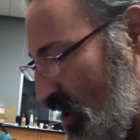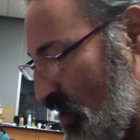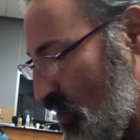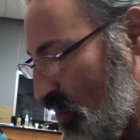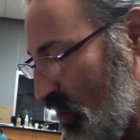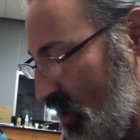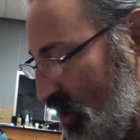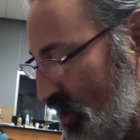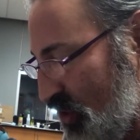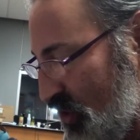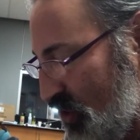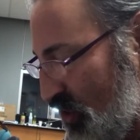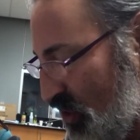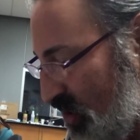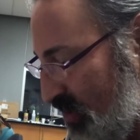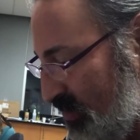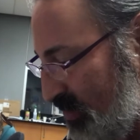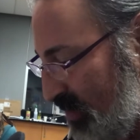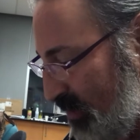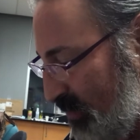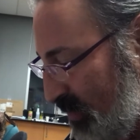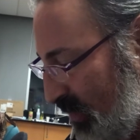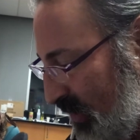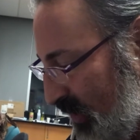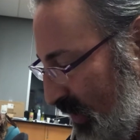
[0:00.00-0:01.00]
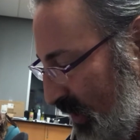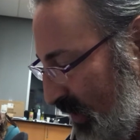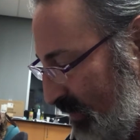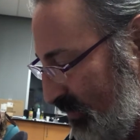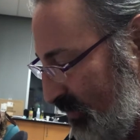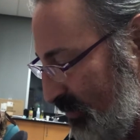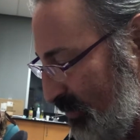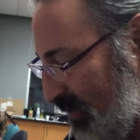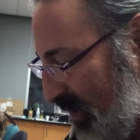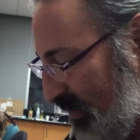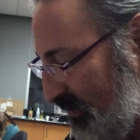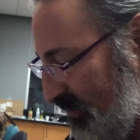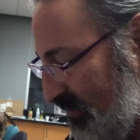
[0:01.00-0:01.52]
what should be believed
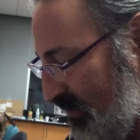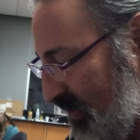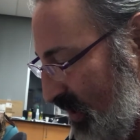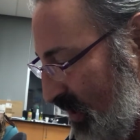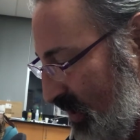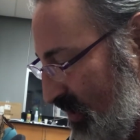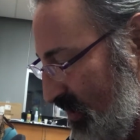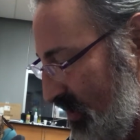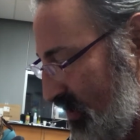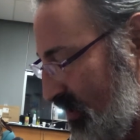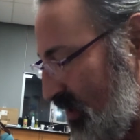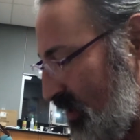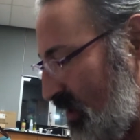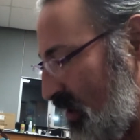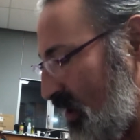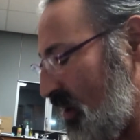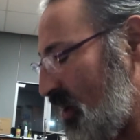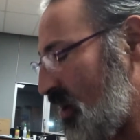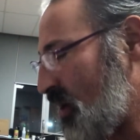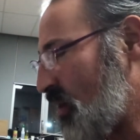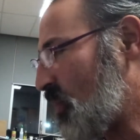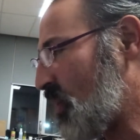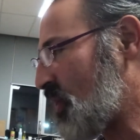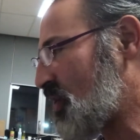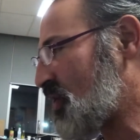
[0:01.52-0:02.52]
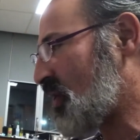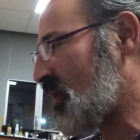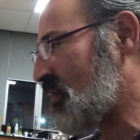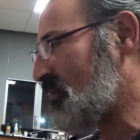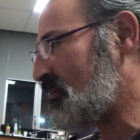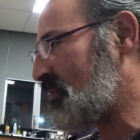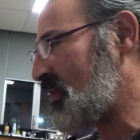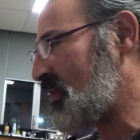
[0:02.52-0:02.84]
by faith, which on